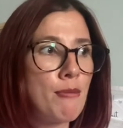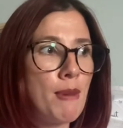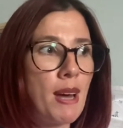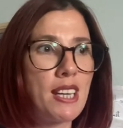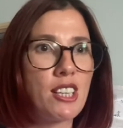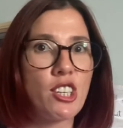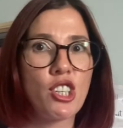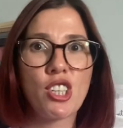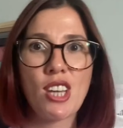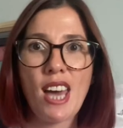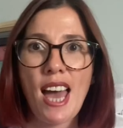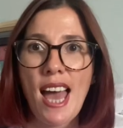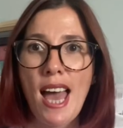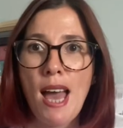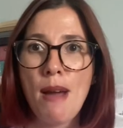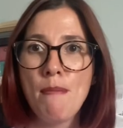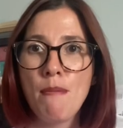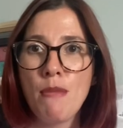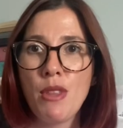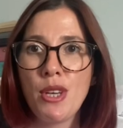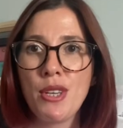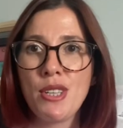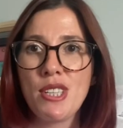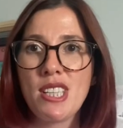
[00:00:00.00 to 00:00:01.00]
managed to
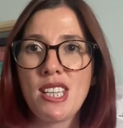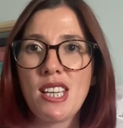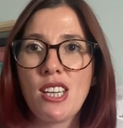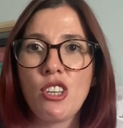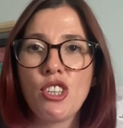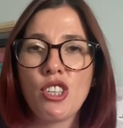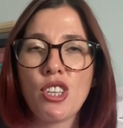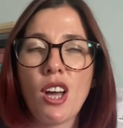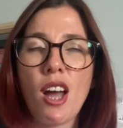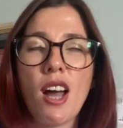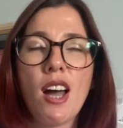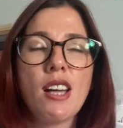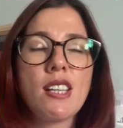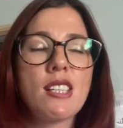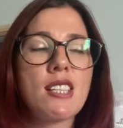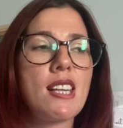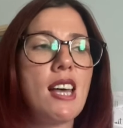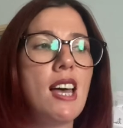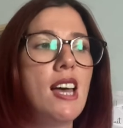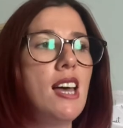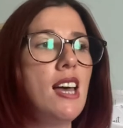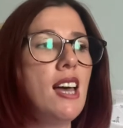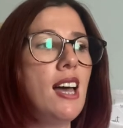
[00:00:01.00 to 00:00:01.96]
hem those t-shirts.